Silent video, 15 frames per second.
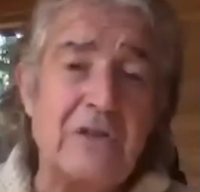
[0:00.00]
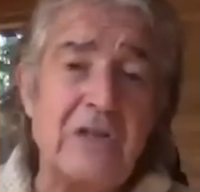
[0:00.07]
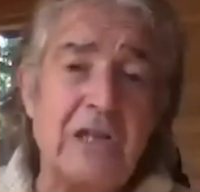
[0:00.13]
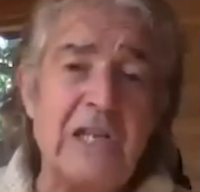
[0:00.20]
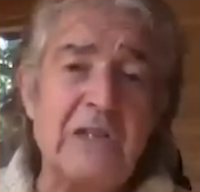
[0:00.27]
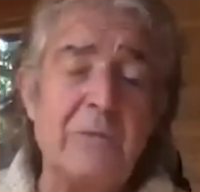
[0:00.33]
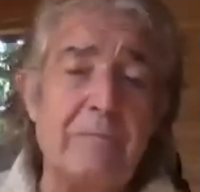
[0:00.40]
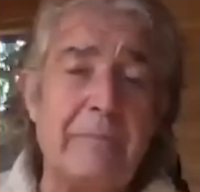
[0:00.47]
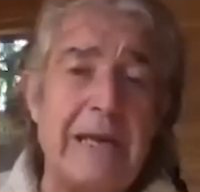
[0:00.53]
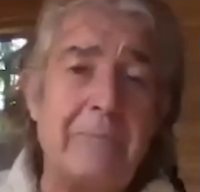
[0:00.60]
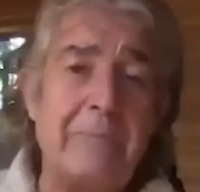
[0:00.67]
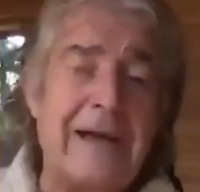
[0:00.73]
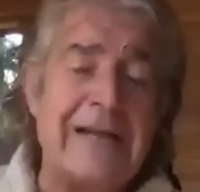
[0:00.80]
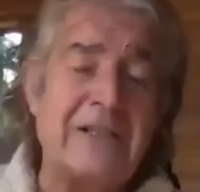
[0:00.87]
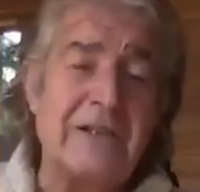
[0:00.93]
So this would mean
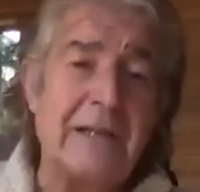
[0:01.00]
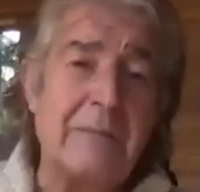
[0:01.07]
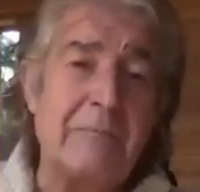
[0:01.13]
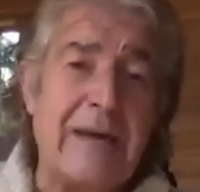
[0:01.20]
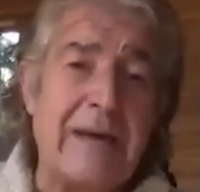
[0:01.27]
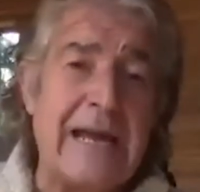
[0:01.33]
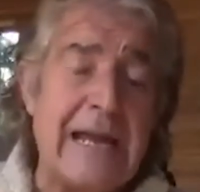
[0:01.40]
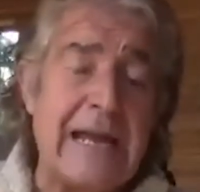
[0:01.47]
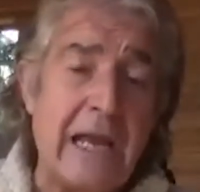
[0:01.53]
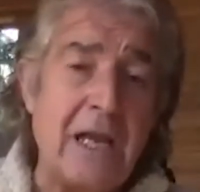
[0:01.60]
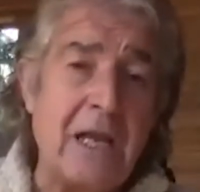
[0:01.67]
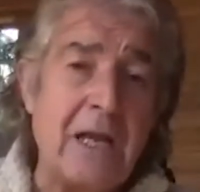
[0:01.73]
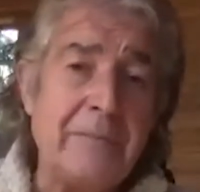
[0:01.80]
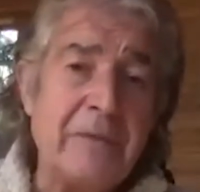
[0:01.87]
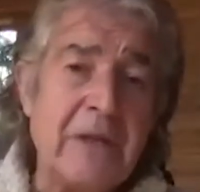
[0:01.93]
basically
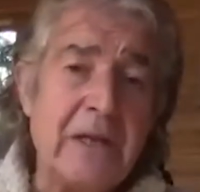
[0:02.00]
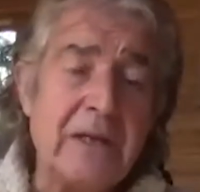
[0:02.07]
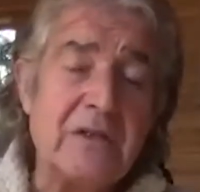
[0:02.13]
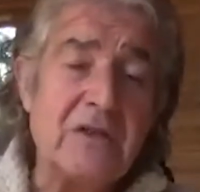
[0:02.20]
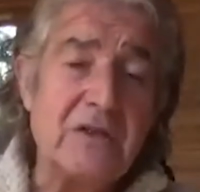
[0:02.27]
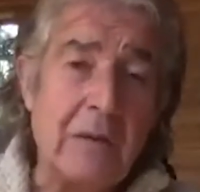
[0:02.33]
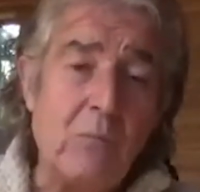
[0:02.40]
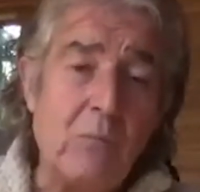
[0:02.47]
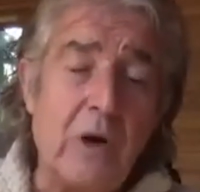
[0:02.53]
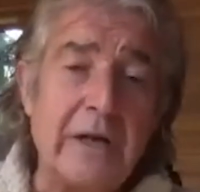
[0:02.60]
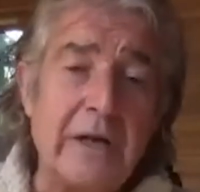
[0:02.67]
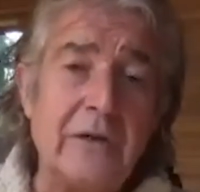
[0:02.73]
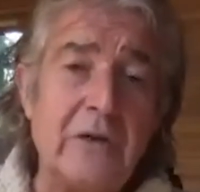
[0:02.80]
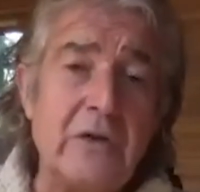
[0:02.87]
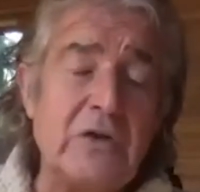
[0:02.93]
paying
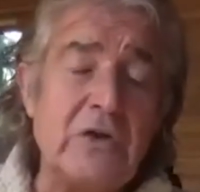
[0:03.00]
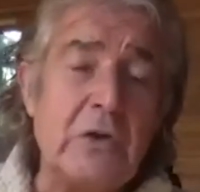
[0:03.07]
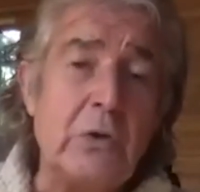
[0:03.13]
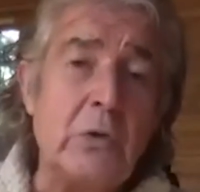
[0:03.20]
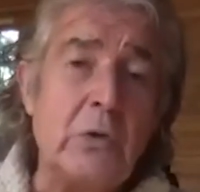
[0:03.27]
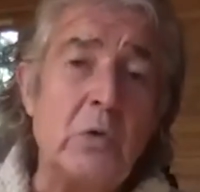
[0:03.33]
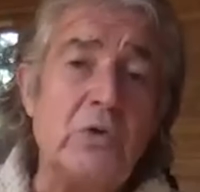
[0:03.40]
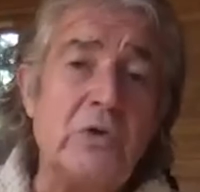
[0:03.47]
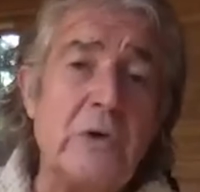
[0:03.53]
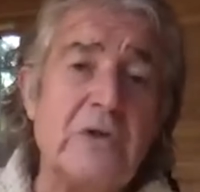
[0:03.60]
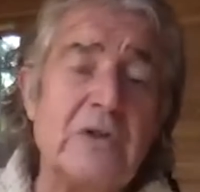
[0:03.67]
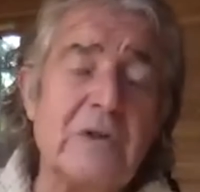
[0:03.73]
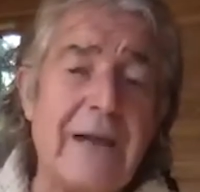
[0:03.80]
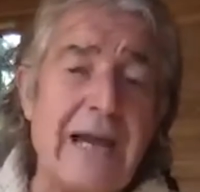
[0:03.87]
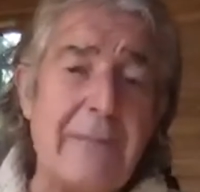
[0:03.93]
someone to do
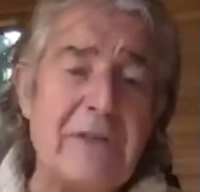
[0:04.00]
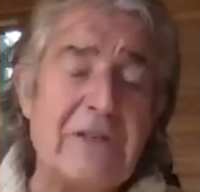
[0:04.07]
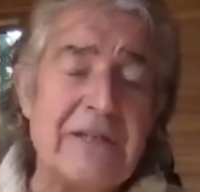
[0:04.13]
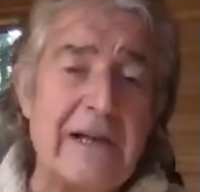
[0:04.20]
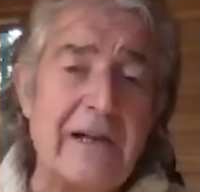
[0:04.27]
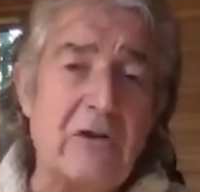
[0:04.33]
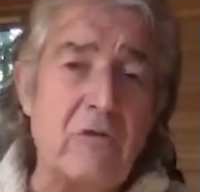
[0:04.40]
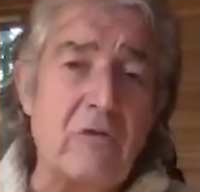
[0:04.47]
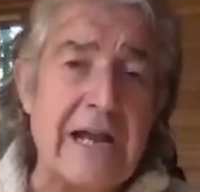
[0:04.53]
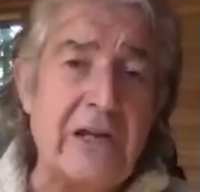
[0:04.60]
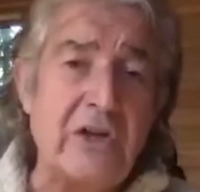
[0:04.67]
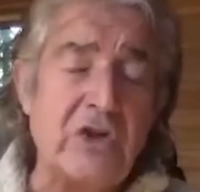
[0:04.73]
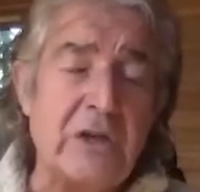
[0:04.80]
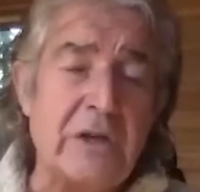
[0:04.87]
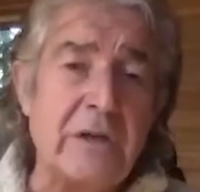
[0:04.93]
some habitat
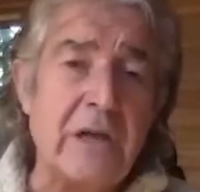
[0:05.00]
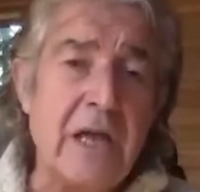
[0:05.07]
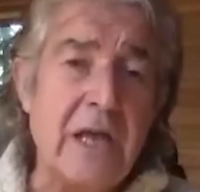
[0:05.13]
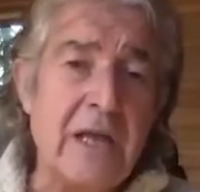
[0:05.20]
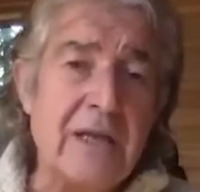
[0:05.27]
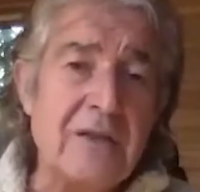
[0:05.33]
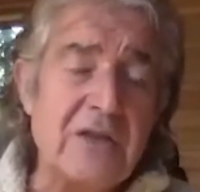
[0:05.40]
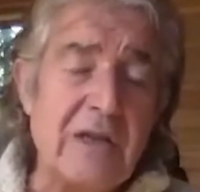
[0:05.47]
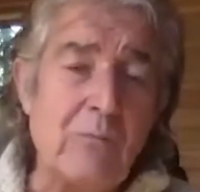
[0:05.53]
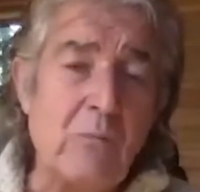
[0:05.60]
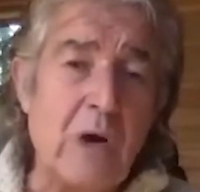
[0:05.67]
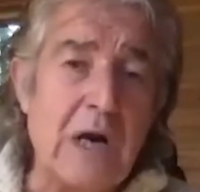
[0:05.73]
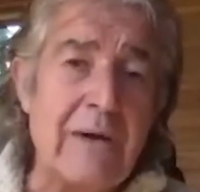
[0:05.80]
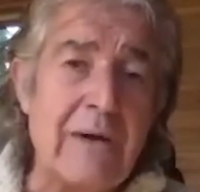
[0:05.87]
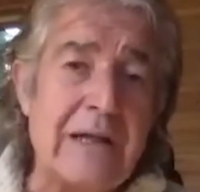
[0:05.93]
creation
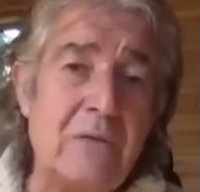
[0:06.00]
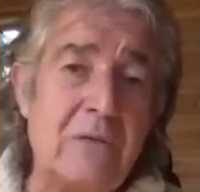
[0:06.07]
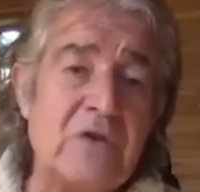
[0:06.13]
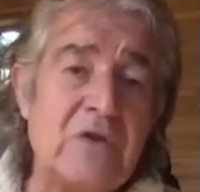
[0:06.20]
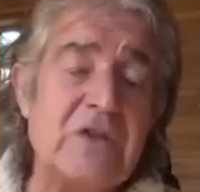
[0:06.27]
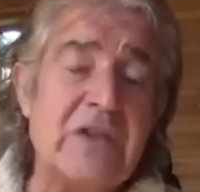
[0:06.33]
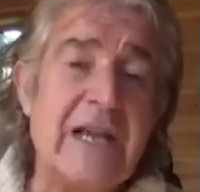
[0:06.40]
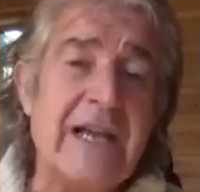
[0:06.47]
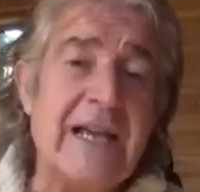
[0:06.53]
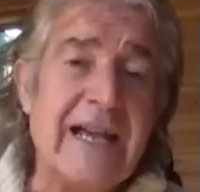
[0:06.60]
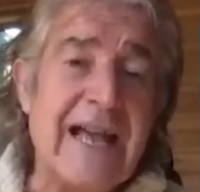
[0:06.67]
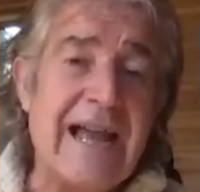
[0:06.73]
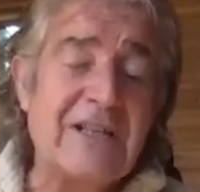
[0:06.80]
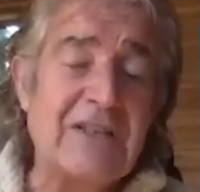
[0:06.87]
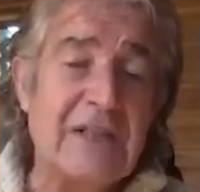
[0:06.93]
somewhere else
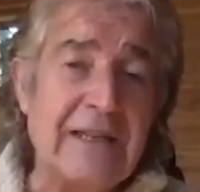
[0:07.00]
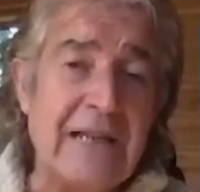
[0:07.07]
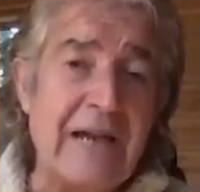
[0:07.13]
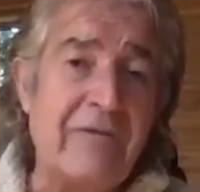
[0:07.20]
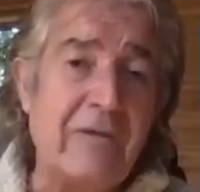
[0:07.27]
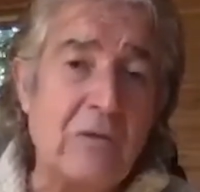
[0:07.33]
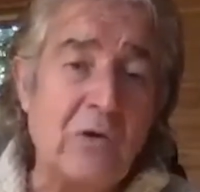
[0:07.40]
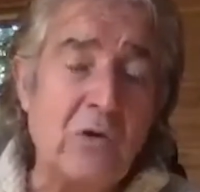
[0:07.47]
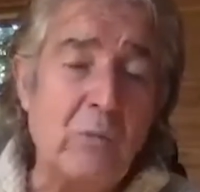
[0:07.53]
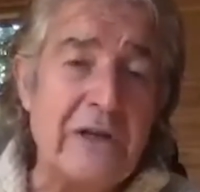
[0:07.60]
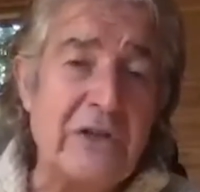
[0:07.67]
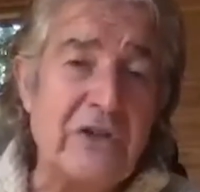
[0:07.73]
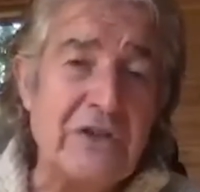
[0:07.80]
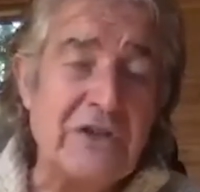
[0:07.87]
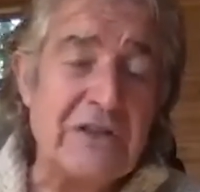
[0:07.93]
at a level
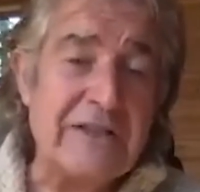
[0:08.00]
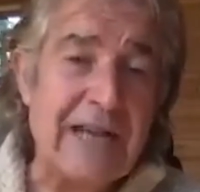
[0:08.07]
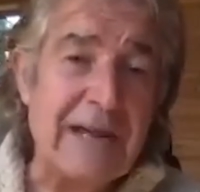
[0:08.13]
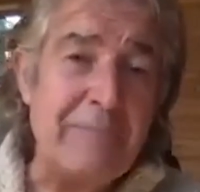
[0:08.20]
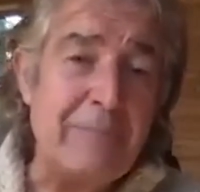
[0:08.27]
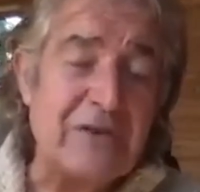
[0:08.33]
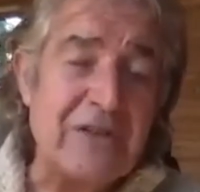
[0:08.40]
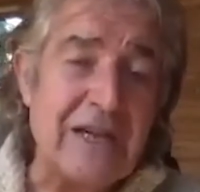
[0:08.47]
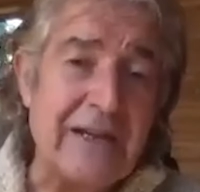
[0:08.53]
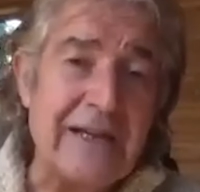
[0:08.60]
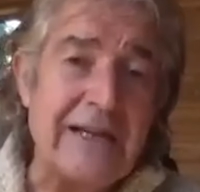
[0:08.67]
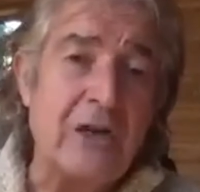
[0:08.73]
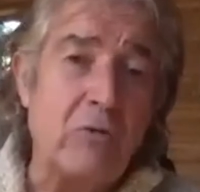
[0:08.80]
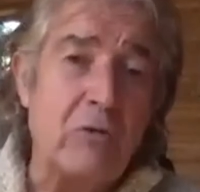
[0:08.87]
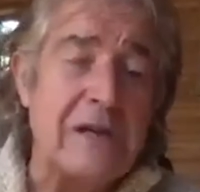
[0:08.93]
which is a 10%
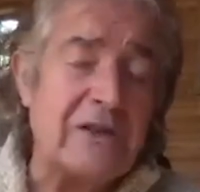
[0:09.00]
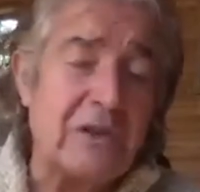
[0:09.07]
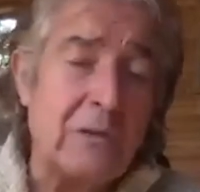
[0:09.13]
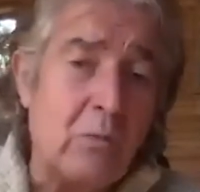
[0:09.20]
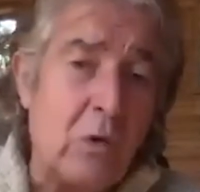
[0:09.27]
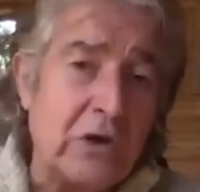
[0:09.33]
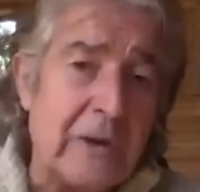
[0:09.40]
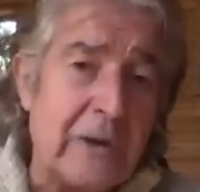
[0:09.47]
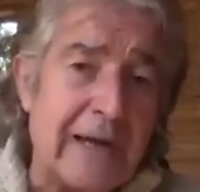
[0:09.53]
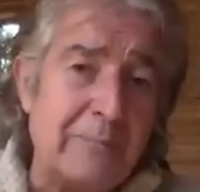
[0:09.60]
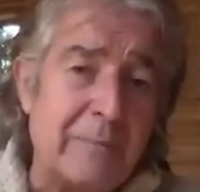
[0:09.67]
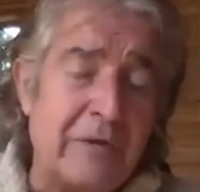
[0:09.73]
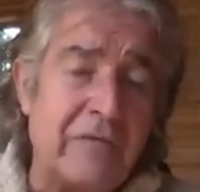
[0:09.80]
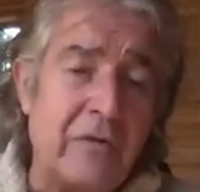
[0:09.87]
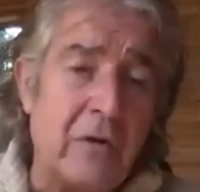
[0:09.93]
increase on what you had
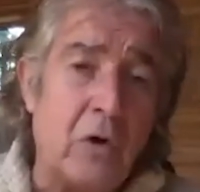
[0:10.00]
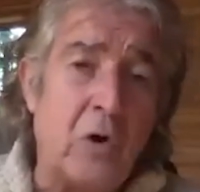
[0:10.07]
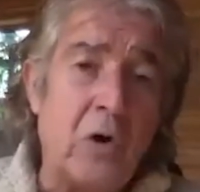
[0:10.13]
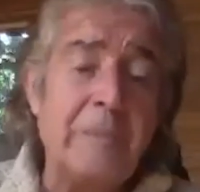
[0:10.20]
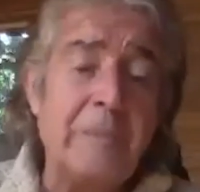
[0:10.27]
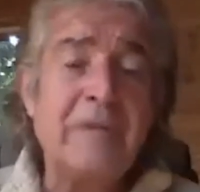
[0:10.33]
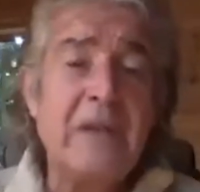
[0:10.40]
before.